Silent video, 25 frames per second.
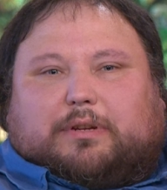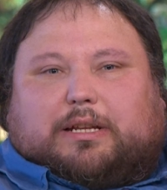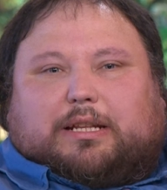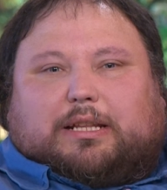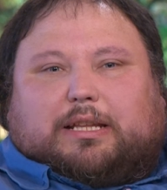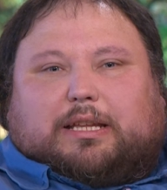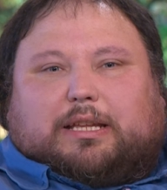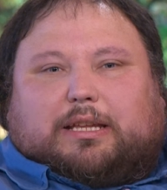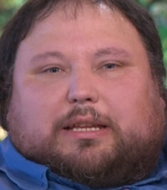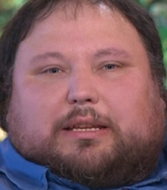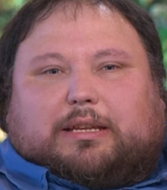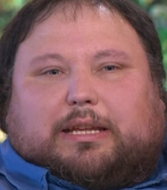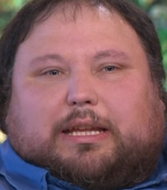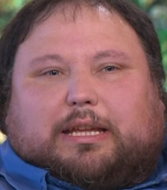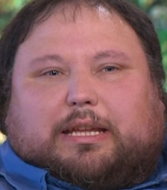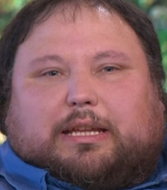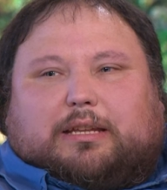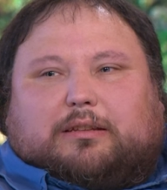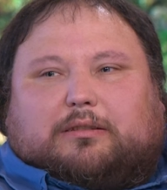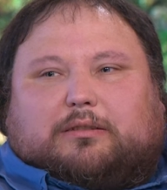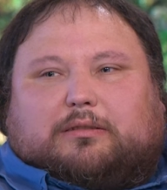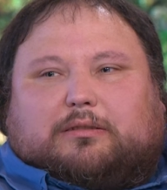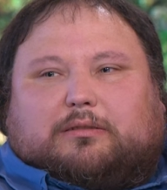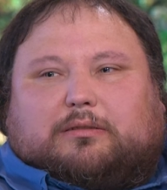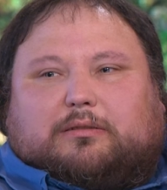really
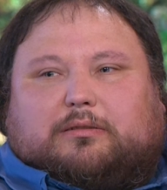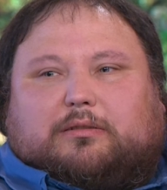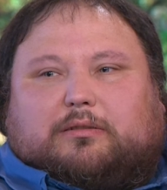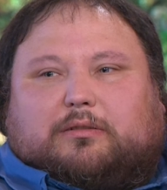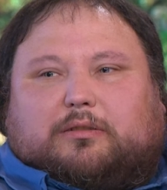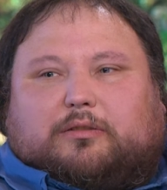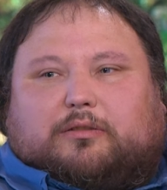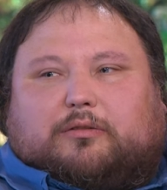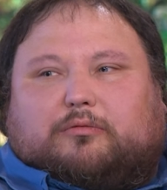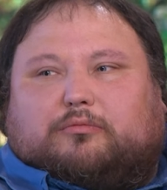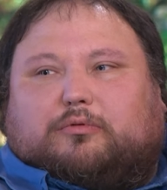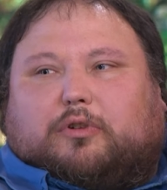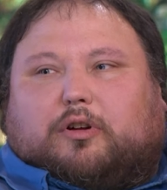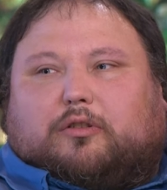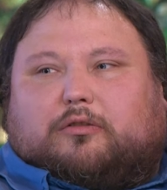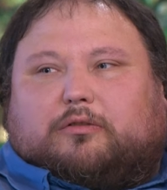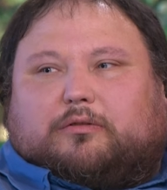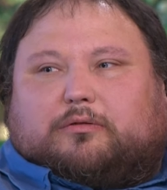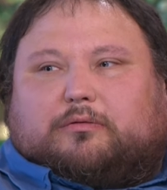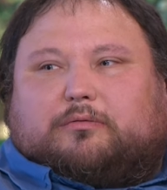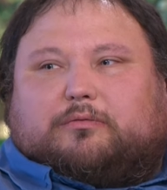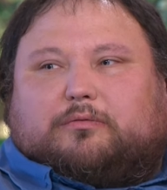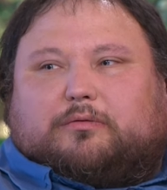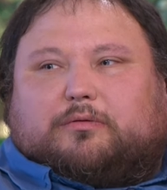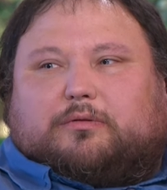eaten the
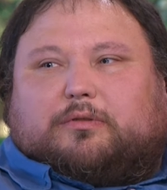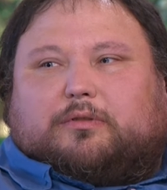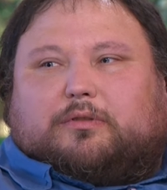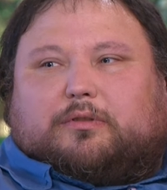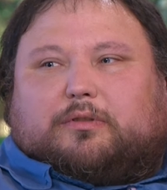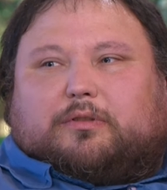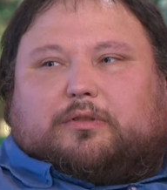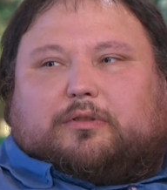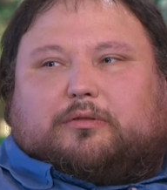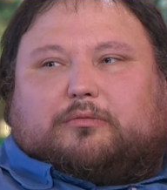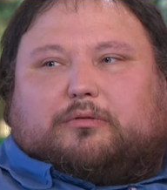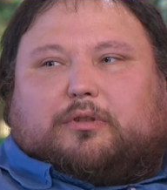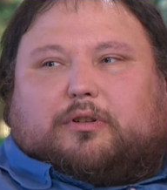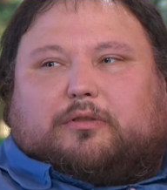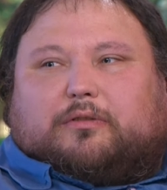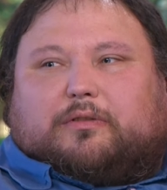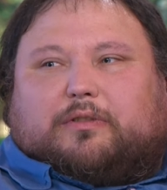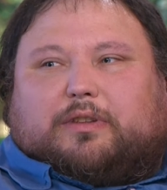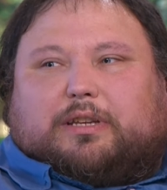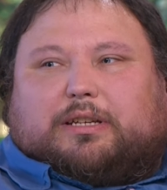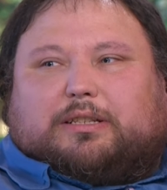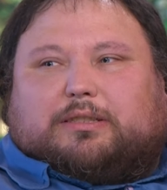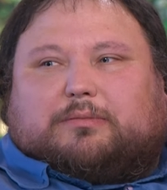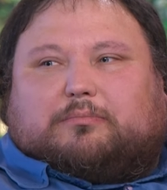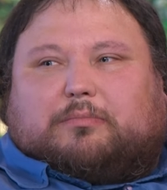wrong
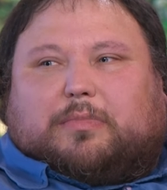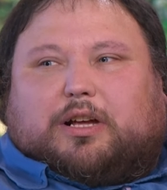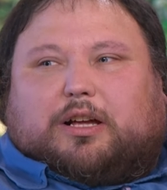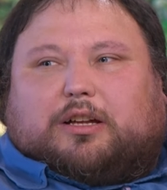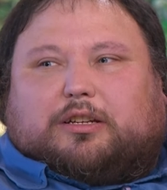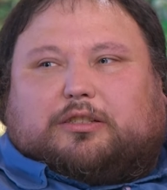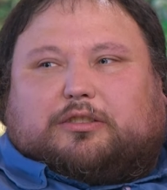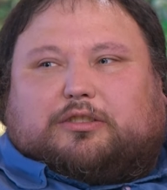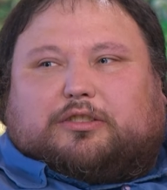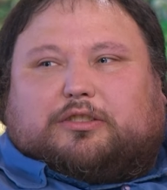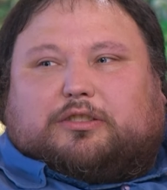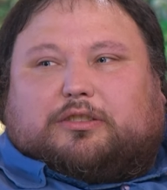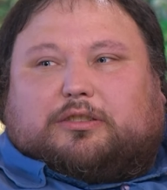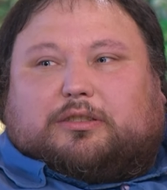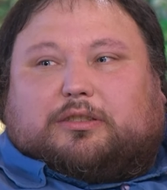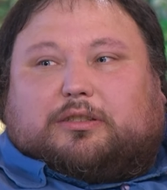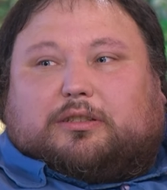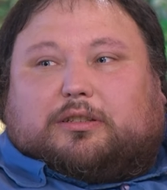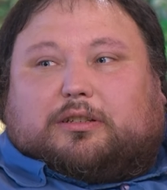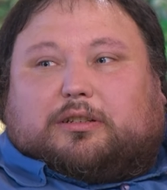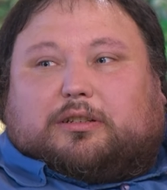things much